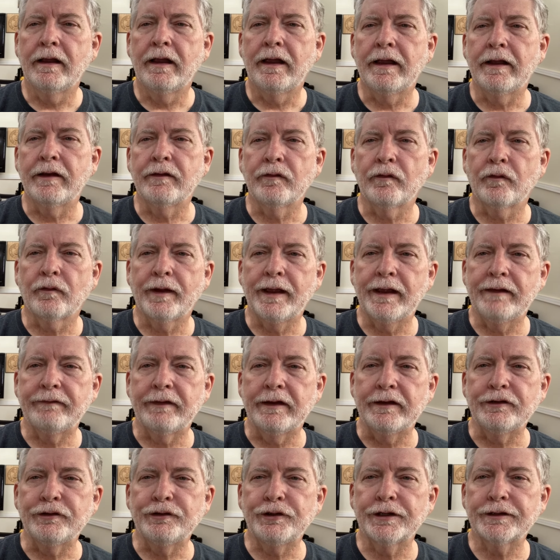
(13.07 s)

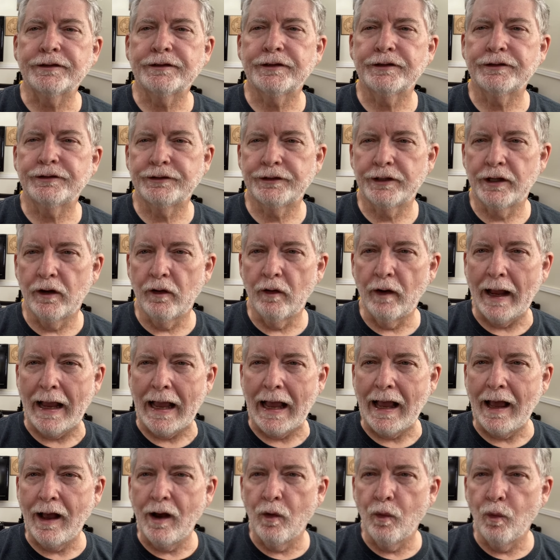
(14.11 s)
engraving just to show
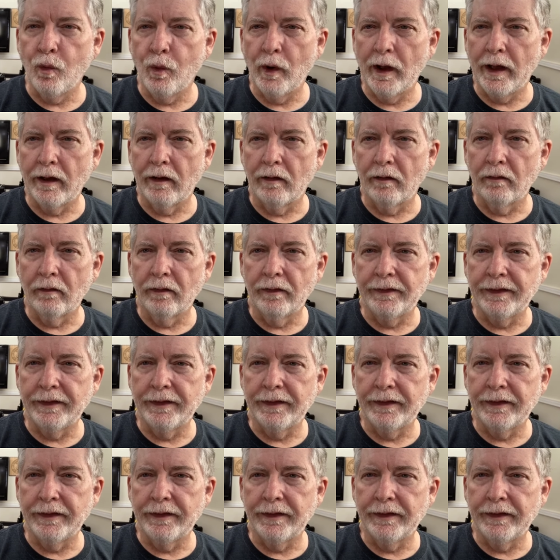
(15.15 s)
how well